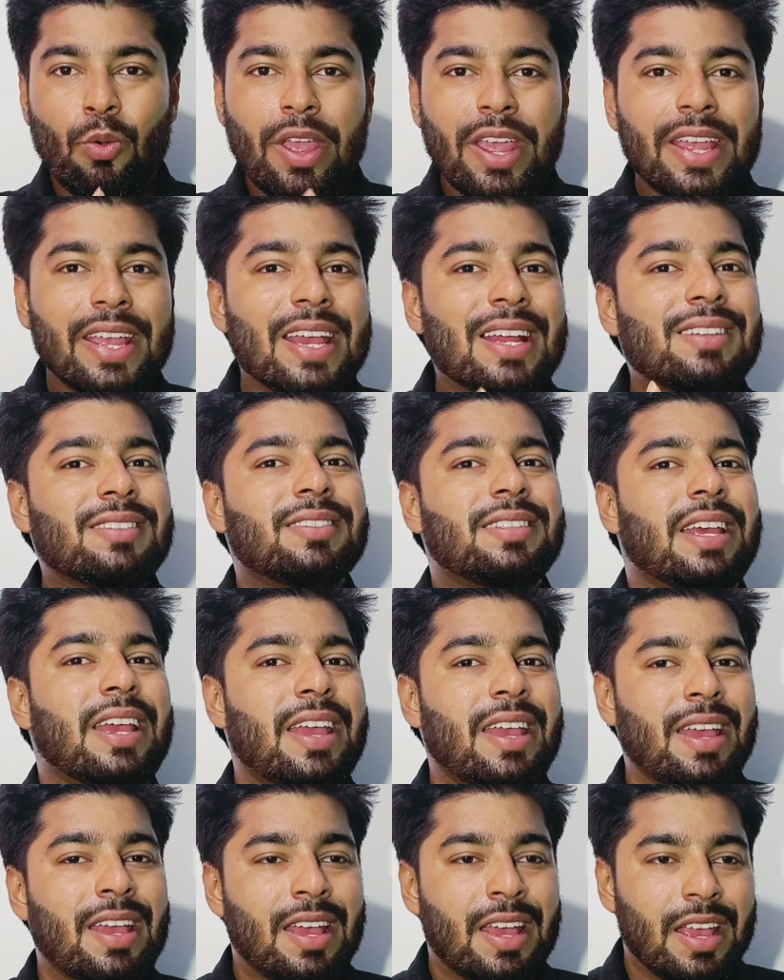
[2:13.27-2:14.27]
we can
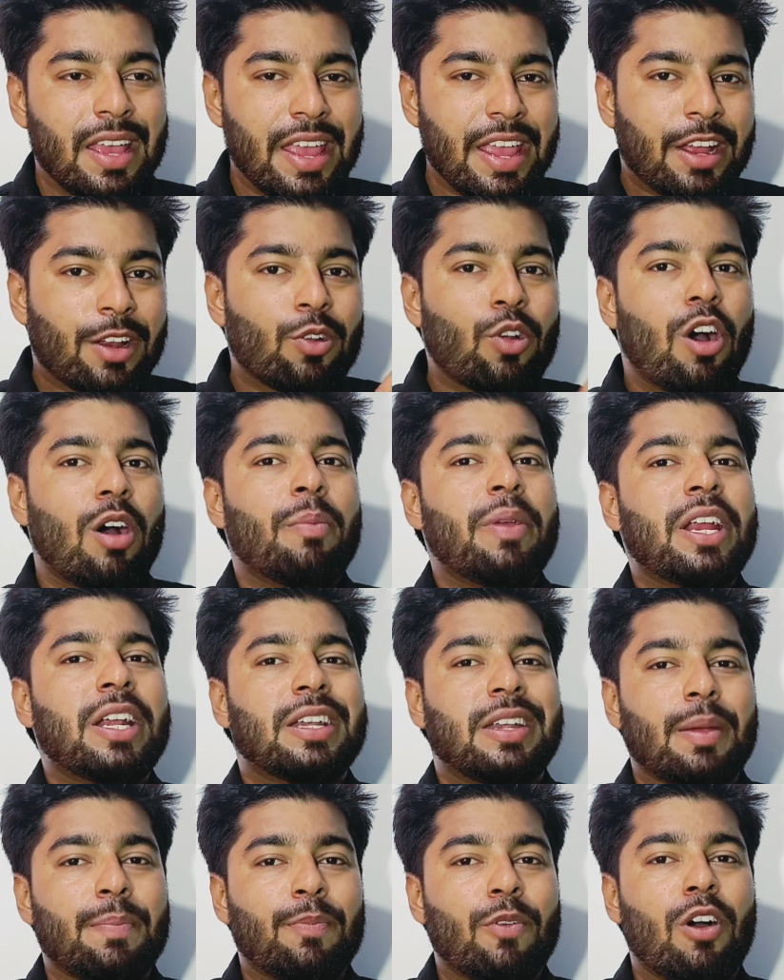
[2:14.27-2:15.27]
say economic
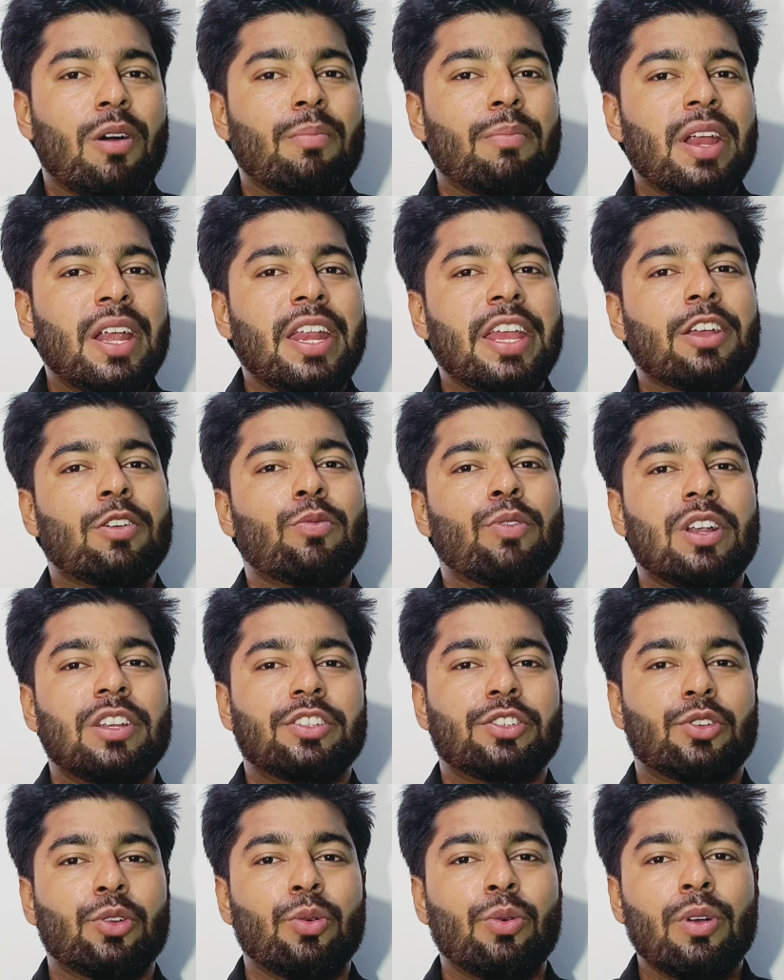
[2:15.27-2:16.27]
development
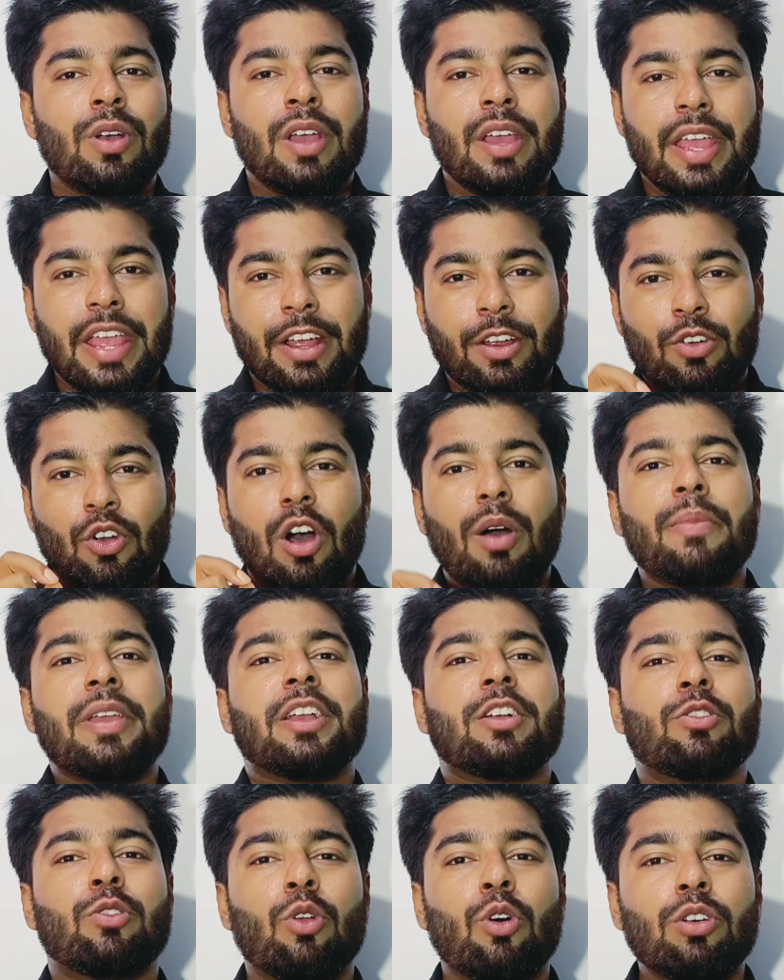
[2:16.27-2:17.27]
equals to
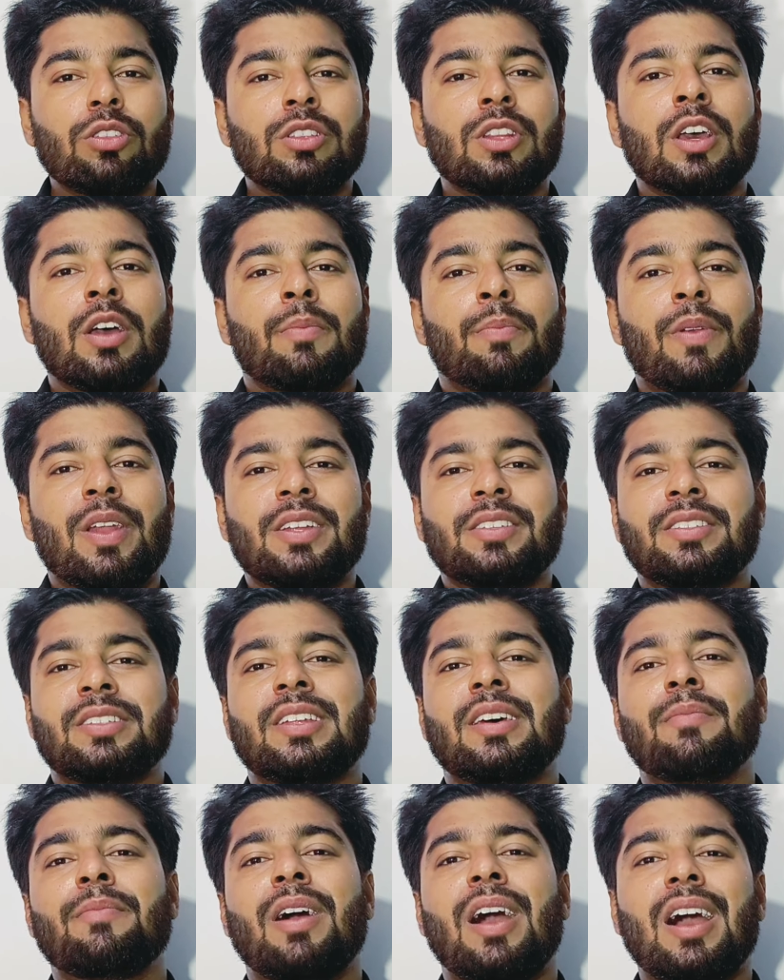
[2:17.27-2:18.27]
economic growth plus
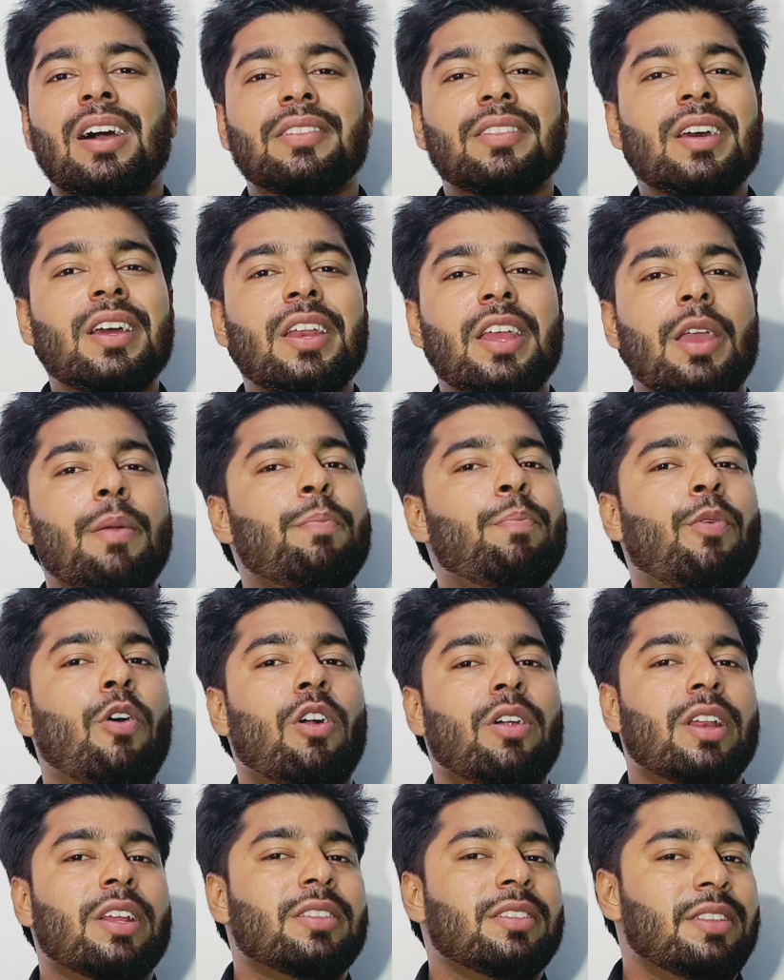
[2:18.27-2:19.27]
some other
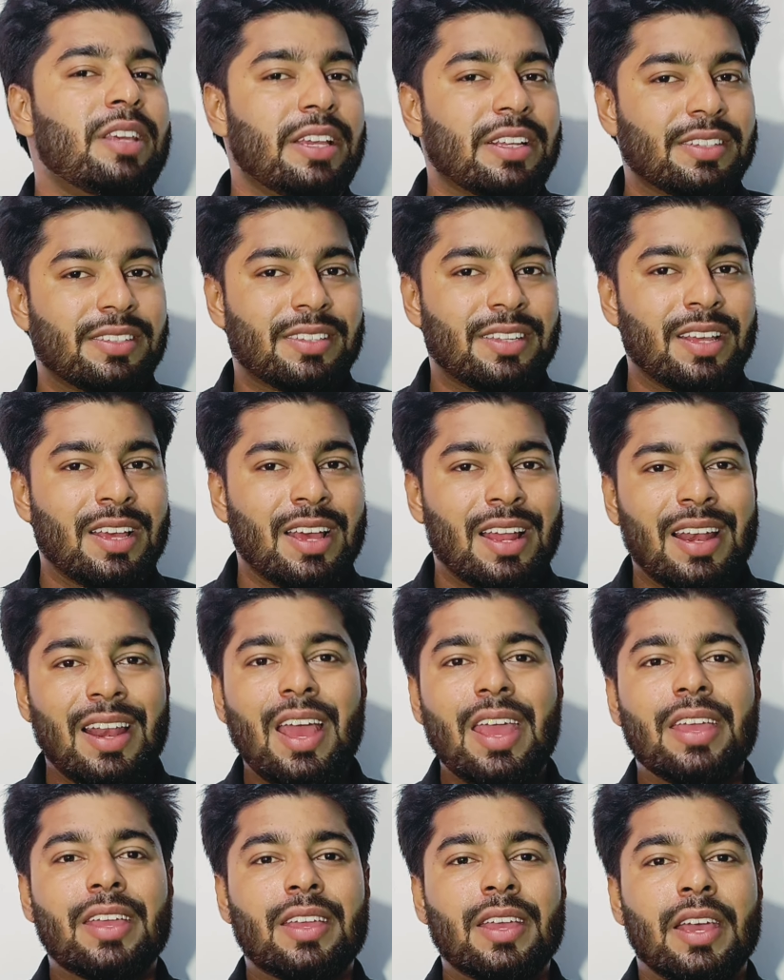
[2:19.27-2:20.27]
important things
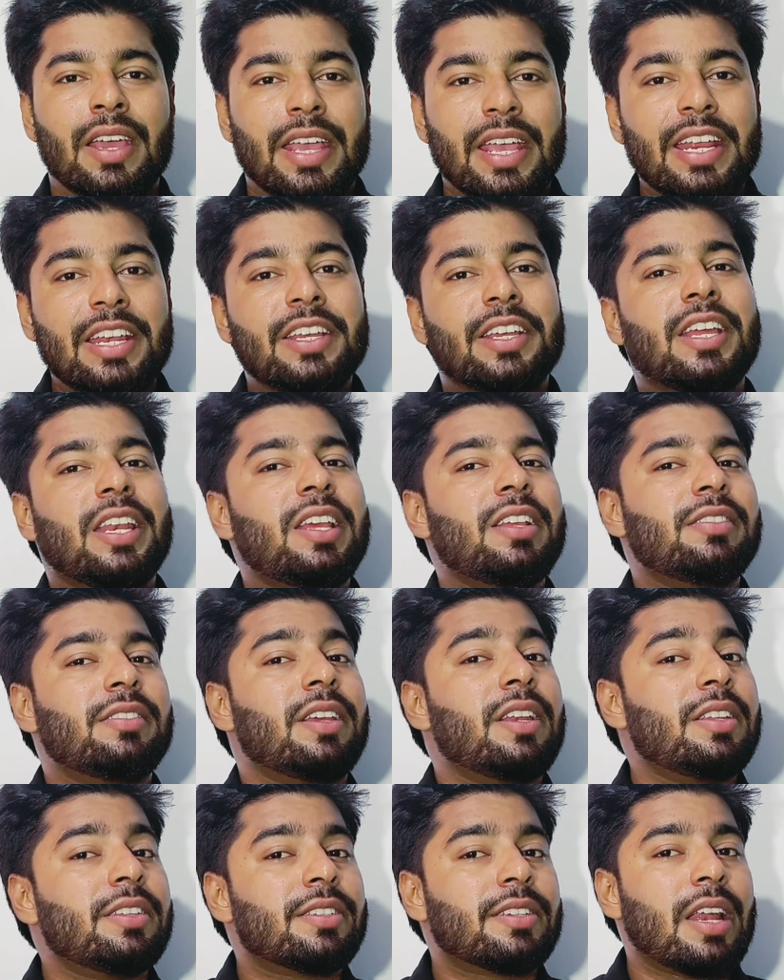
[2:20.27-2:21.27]
like increase
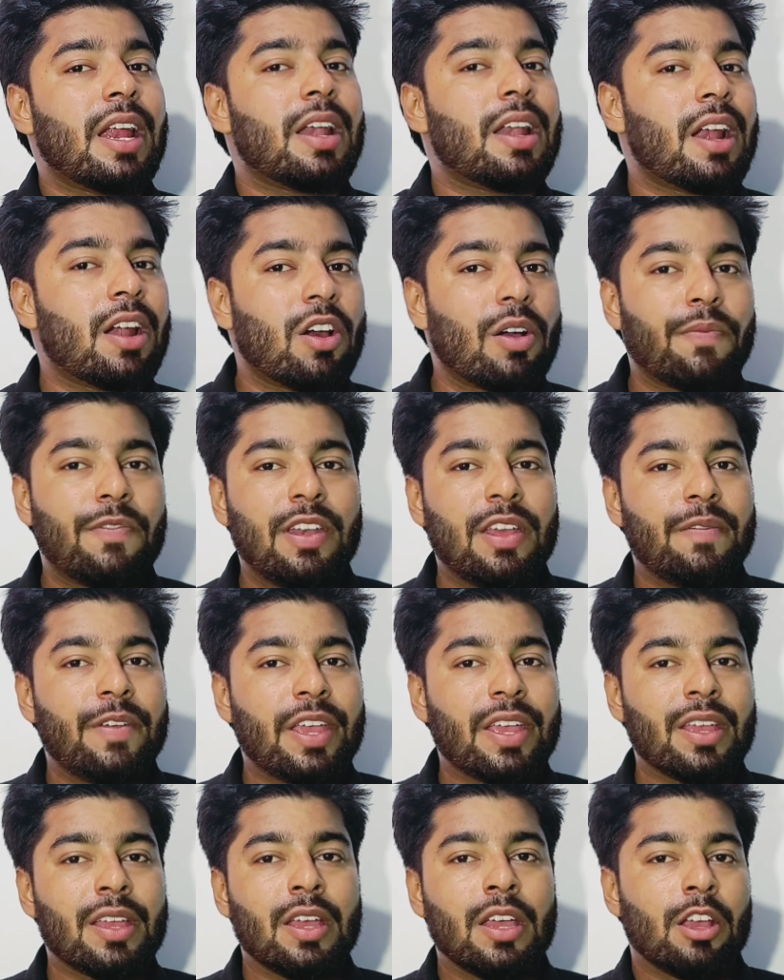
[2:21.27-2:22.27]
in standard of
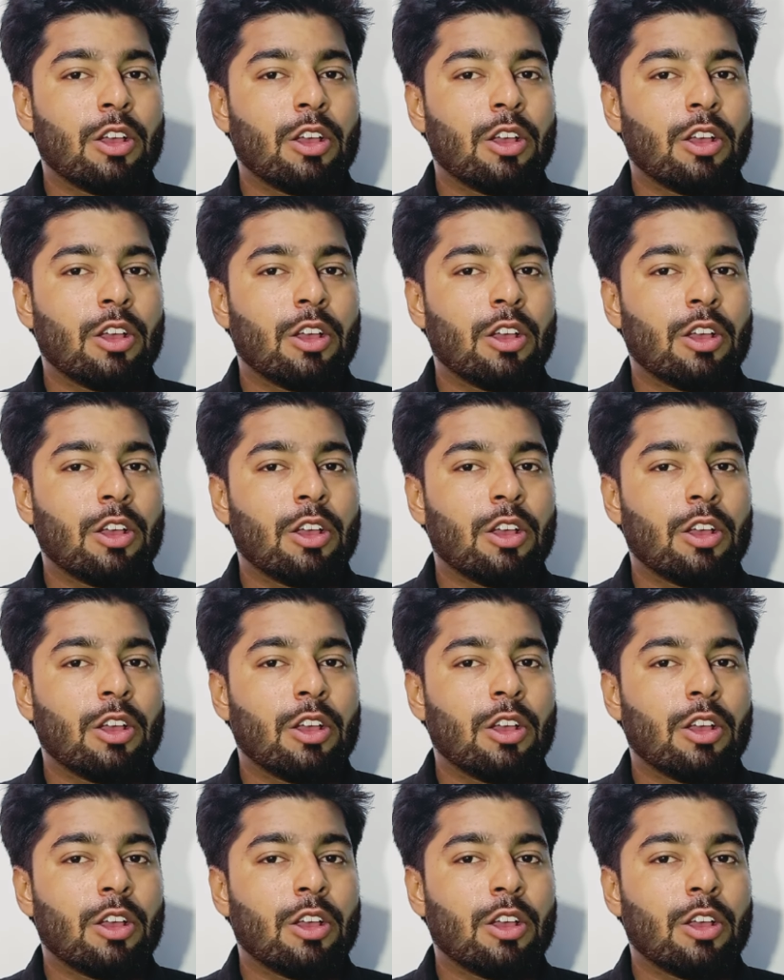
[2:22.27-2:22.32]
living,